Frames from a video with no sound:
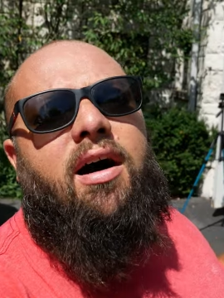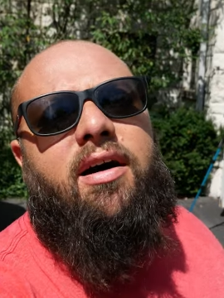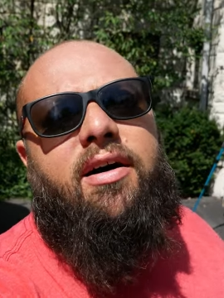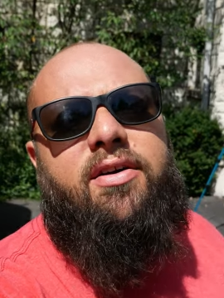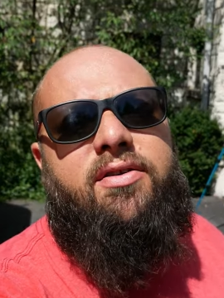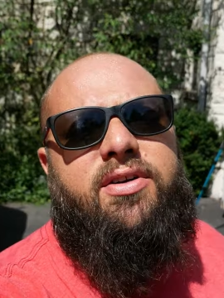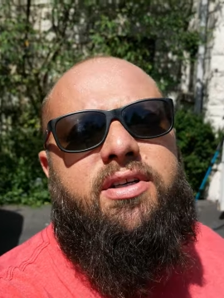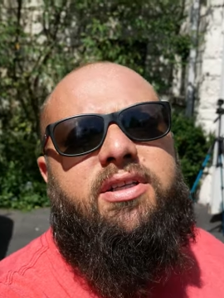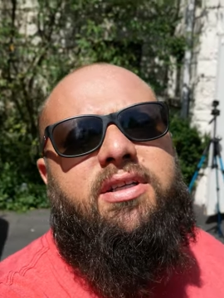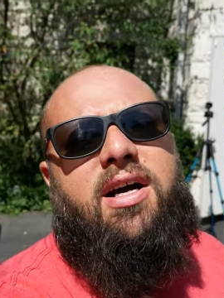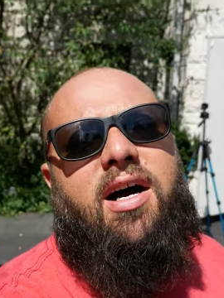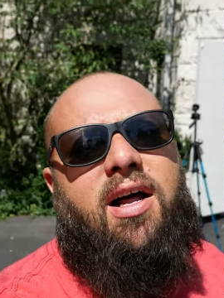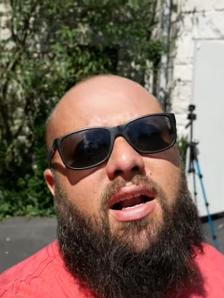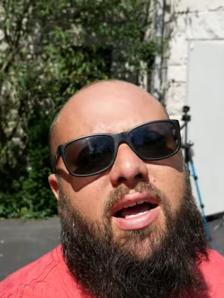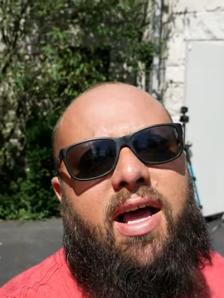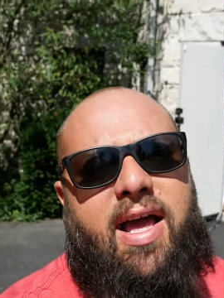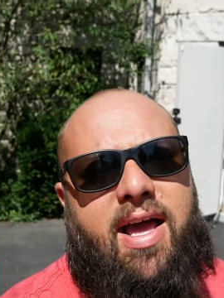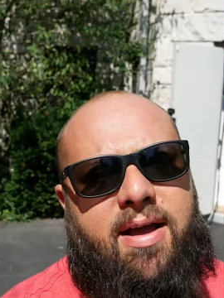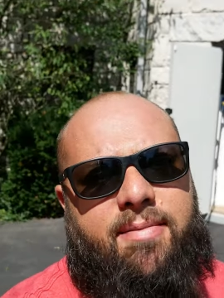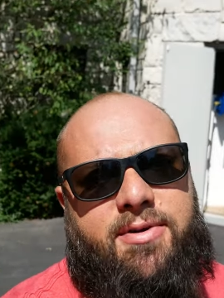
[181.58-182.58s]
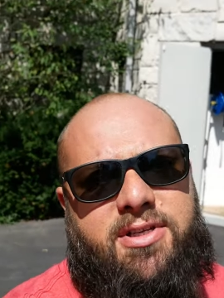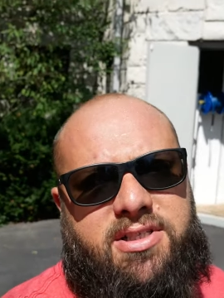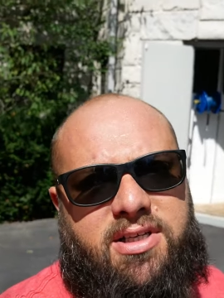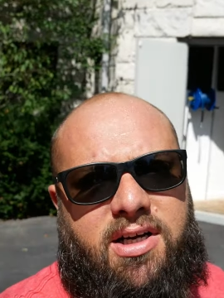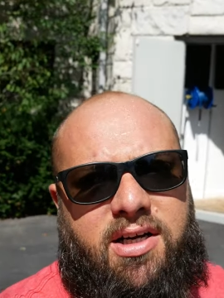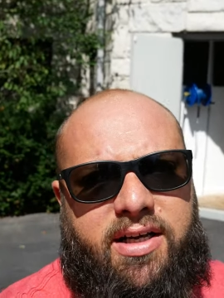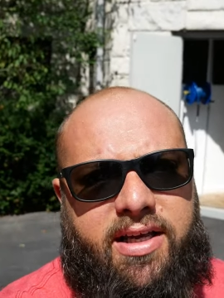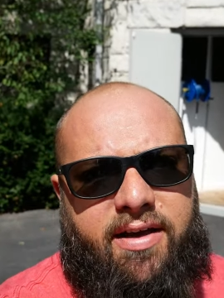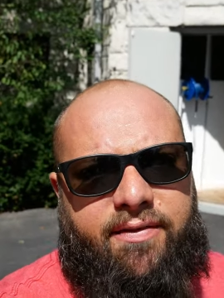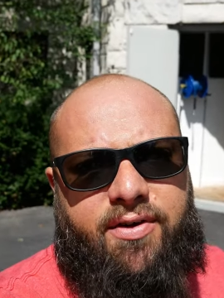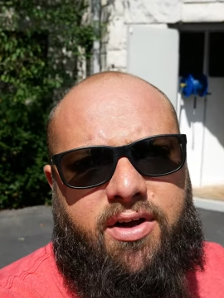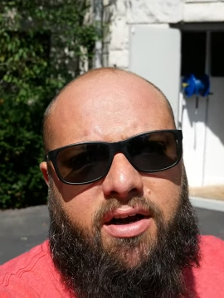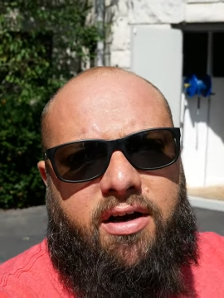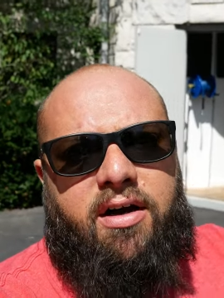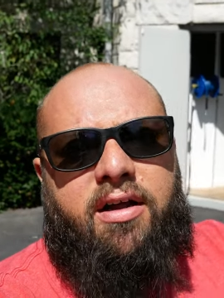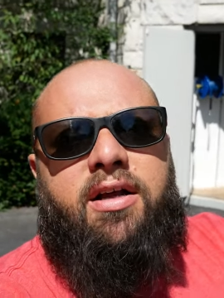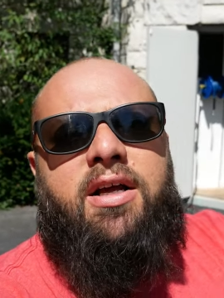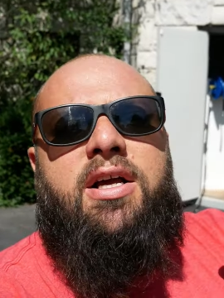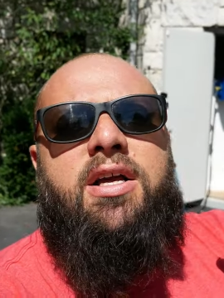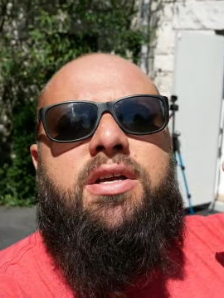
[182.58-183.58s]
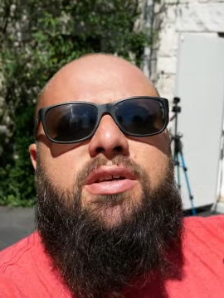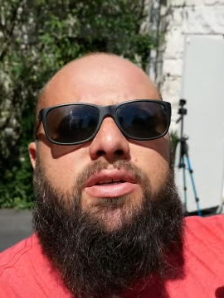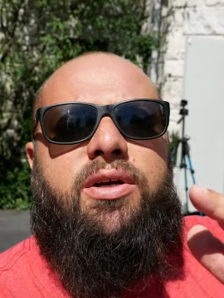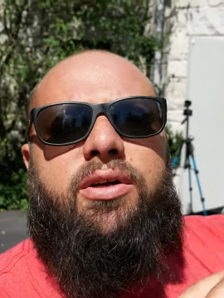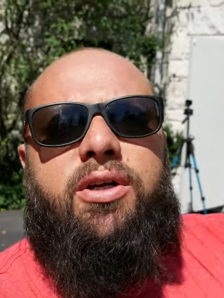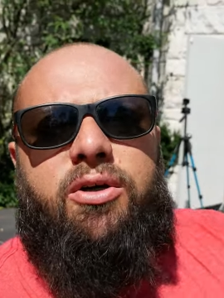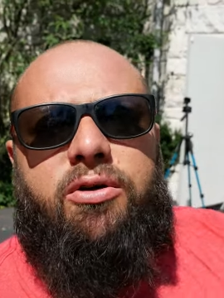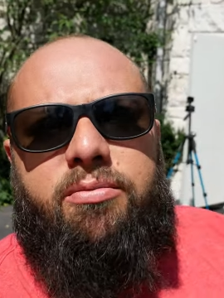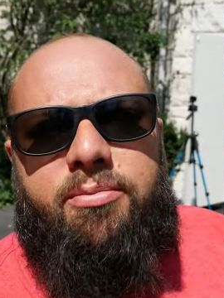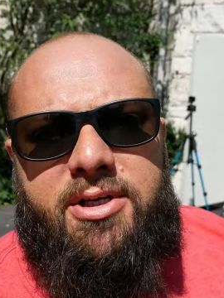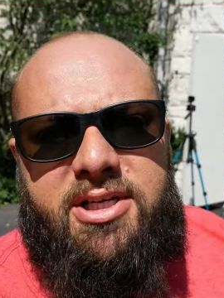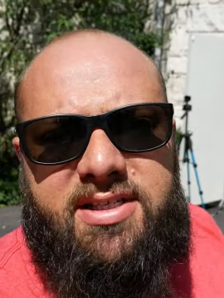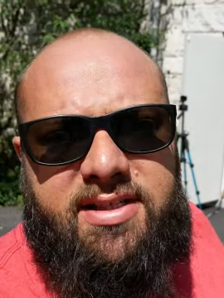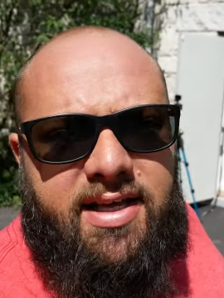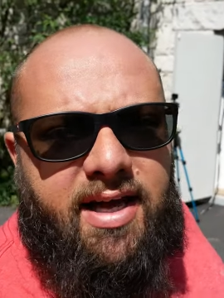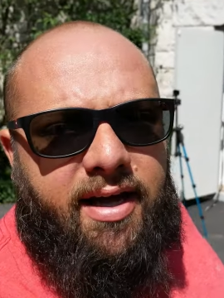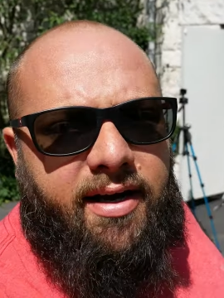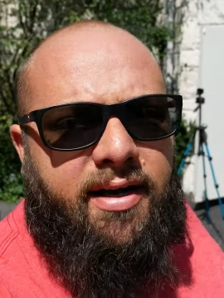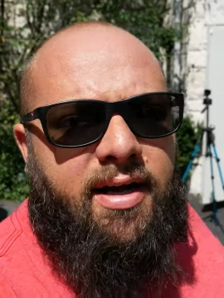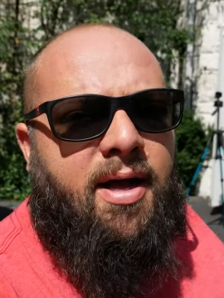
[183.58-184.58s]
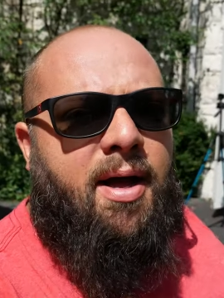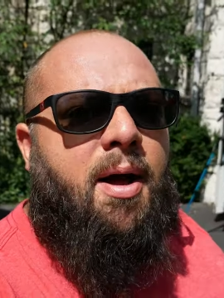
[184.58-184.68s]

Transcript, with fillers: hundred dollar Amazon gift card, so don't miss that.